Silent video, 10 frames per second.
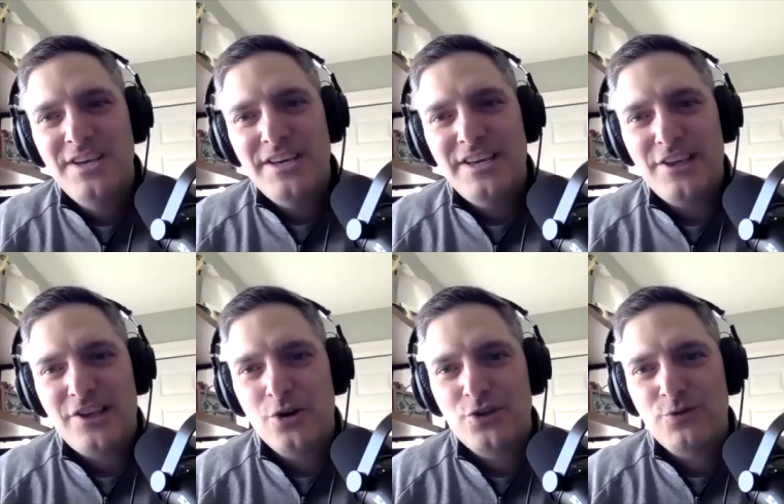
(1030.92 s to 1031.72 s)
He is
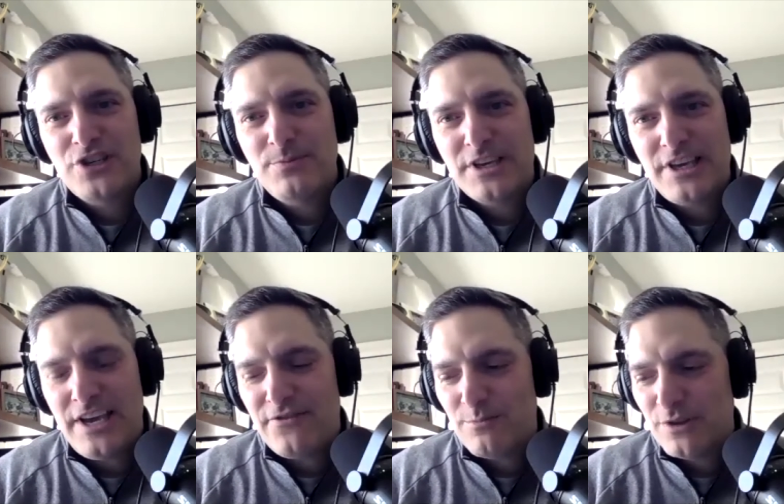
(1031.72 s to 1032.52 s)
Coach Ritchie
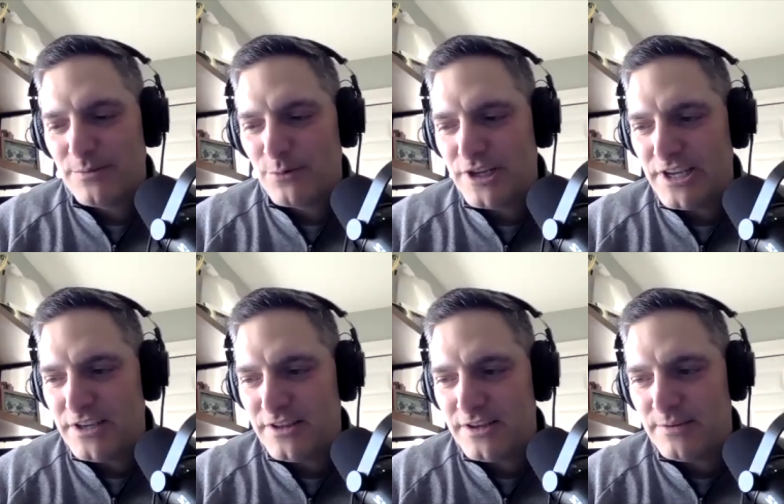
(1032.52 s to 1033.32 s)
McKay from Liberty,
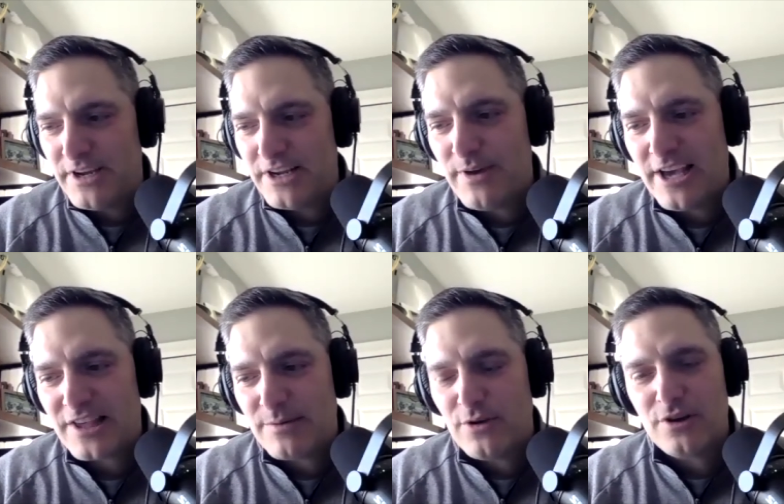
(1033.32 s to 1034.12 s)
the men's
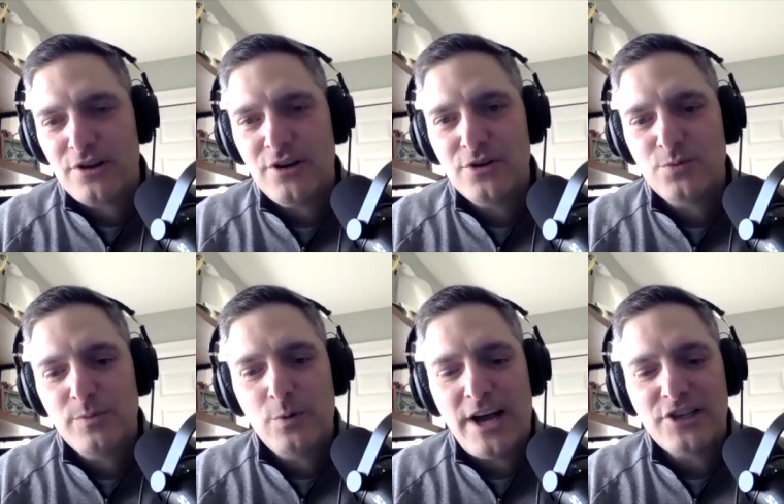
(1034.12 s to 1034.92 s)
basketball coach. We'll
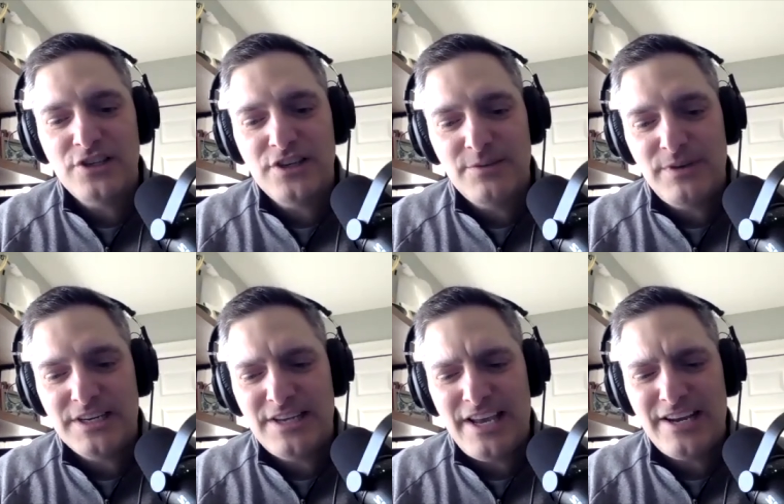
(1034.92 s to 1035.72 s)
be watching you in the
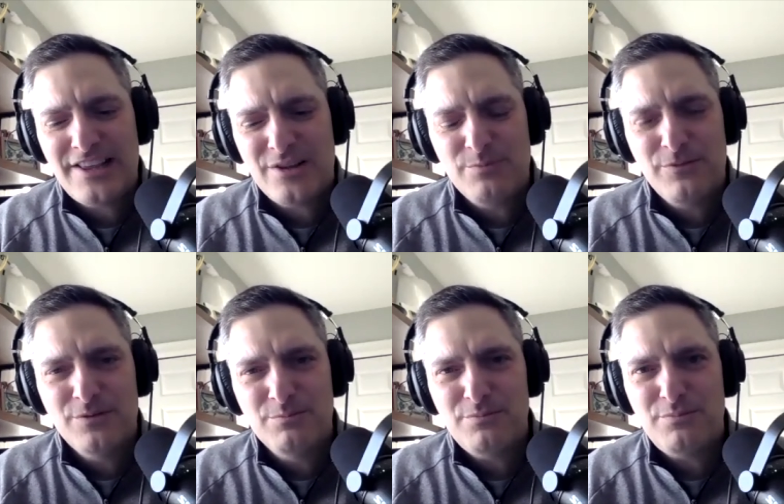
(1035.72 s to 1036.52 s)
big dance. It'll
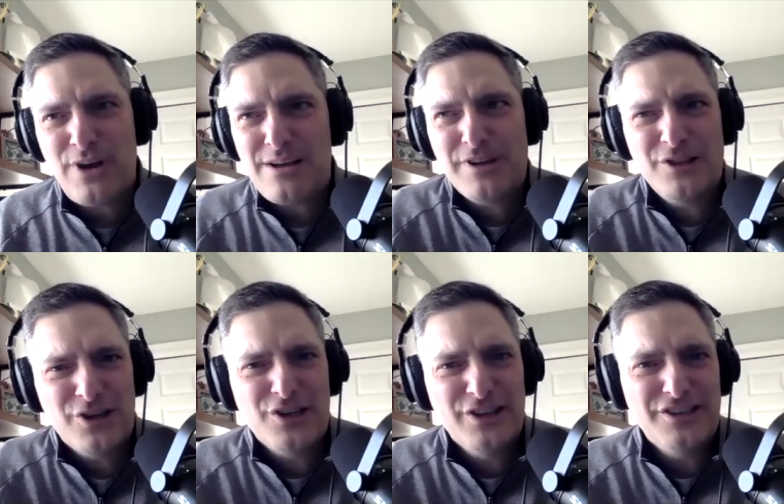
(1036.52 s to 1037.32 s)
probably
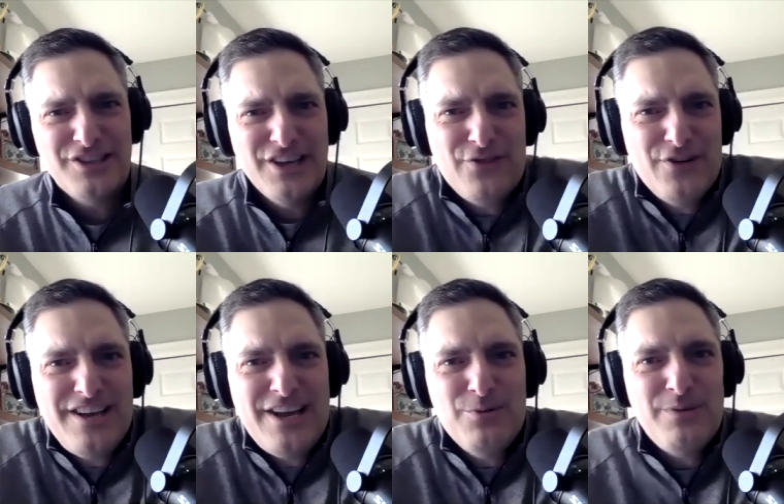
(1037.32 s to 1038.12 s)
look a little different,
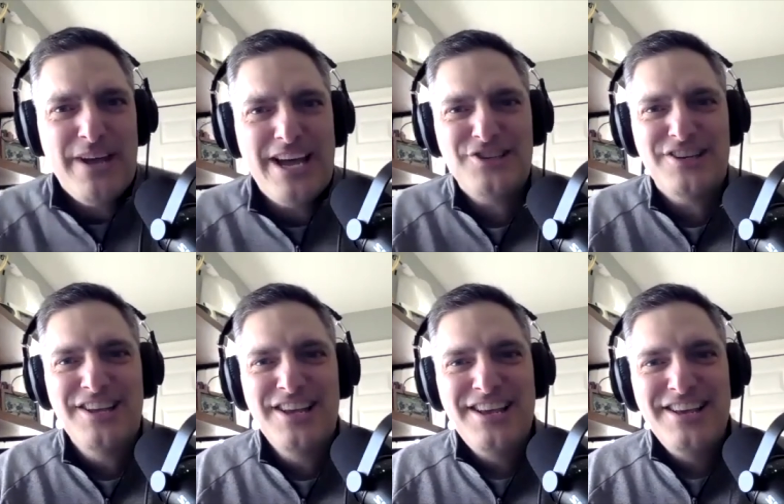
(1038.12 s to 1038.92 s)
I would imagine,
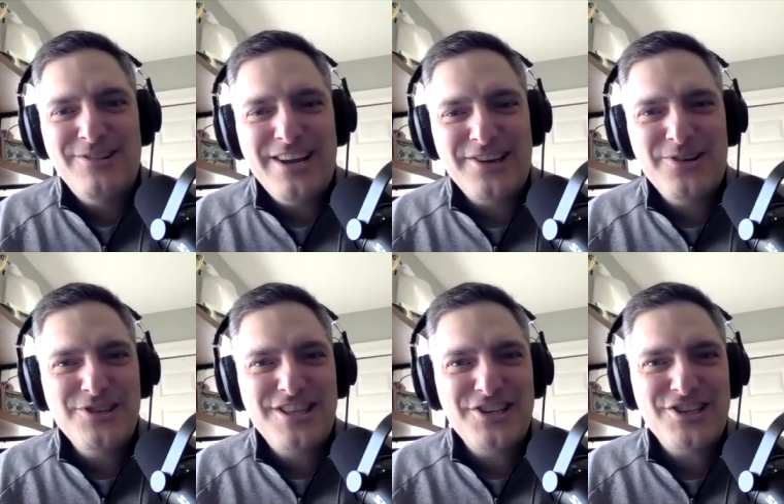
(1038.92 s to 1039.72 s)
right,
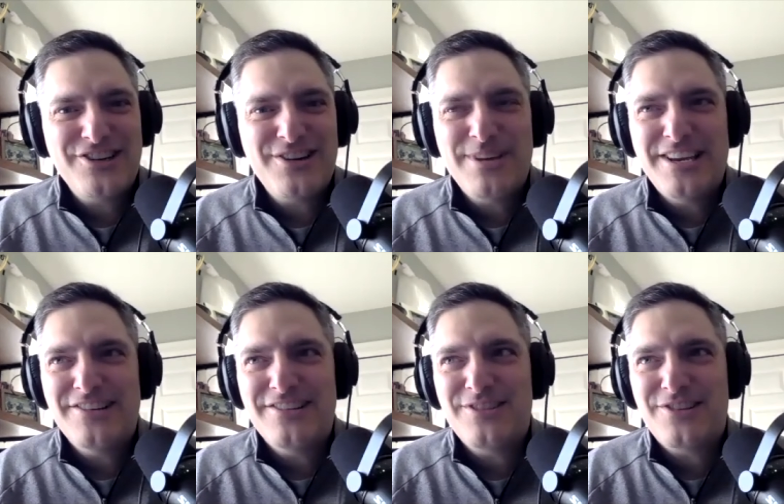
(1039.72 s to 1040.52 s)
Coach, this year? I mean,
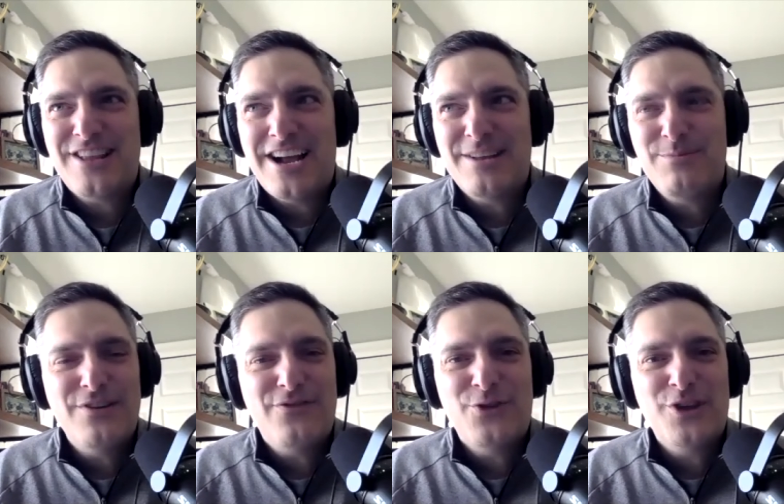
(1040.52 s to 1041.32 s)
there's not going to be
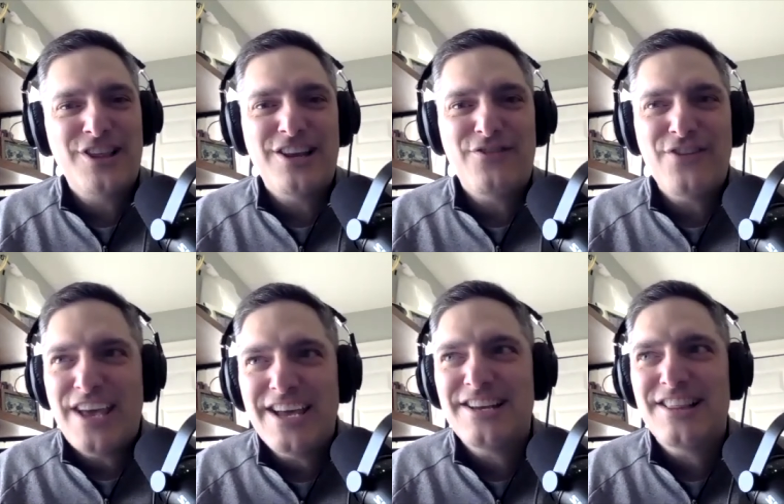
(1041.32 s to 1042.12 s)
a full set of
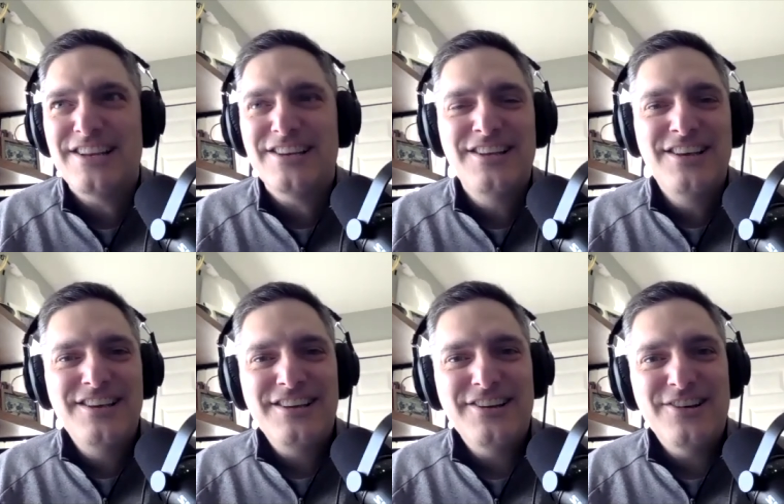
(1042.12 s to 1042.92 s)
fans, and
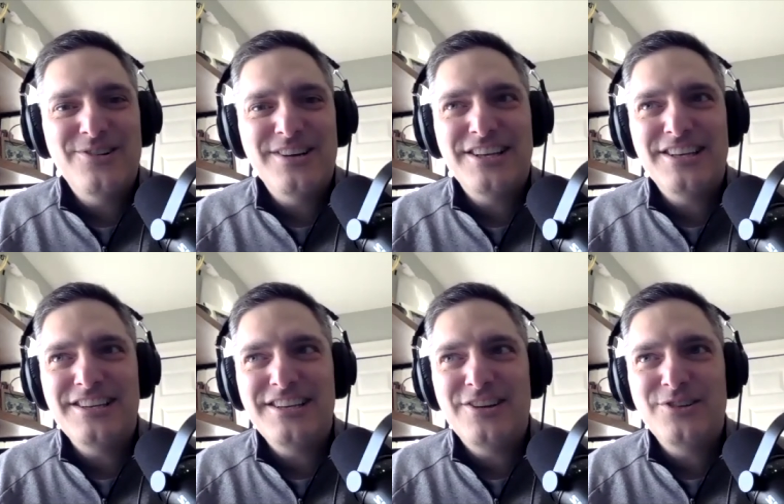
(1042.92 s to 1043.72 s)
you
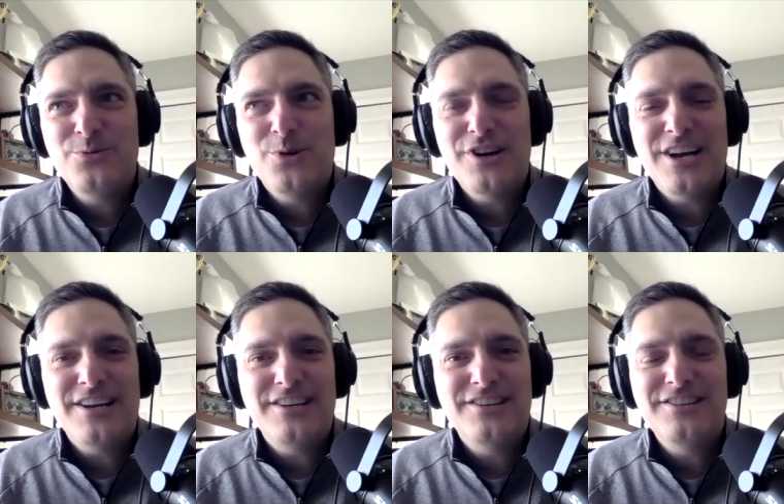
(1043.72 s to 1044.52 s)
weren't
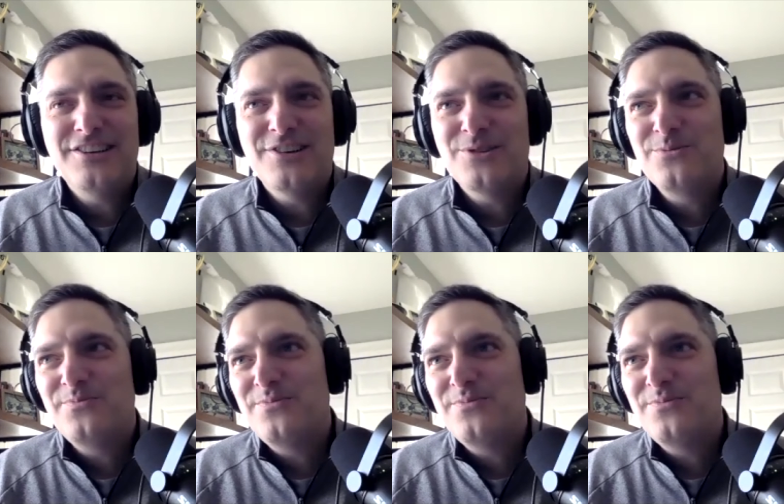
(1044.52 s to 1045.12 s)
on,